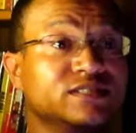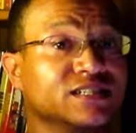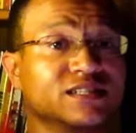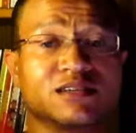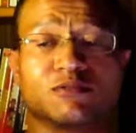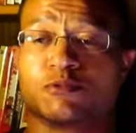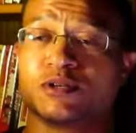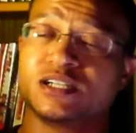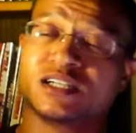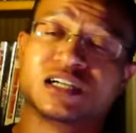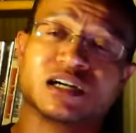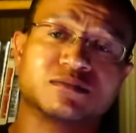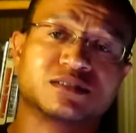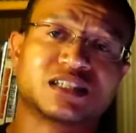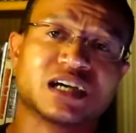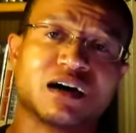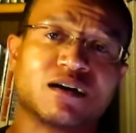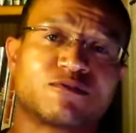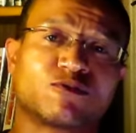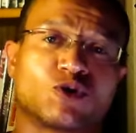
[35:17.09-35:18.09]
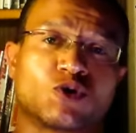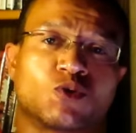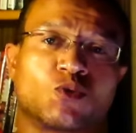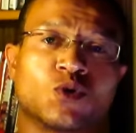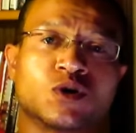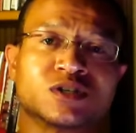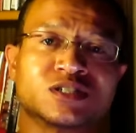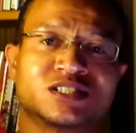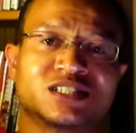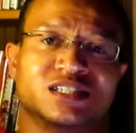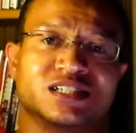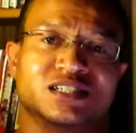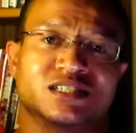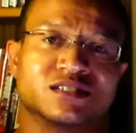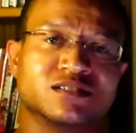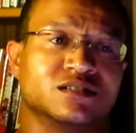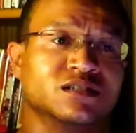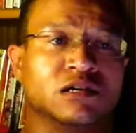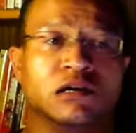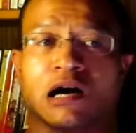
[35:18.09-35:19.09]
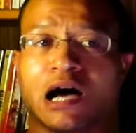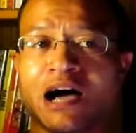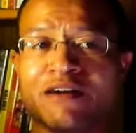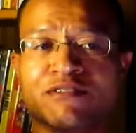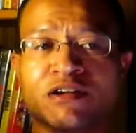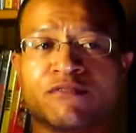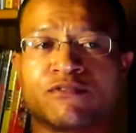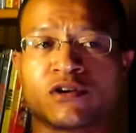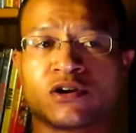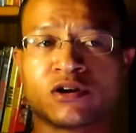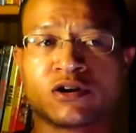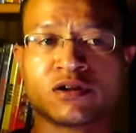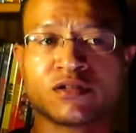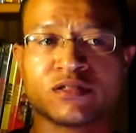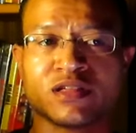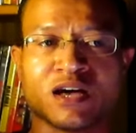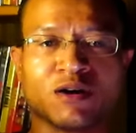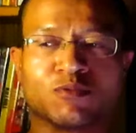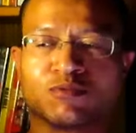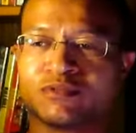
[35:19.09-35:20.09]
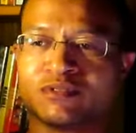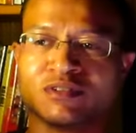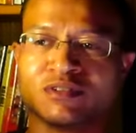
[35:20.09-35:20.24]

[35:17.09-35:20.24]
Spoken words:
And then when it comes time for award season, I've never heard of that.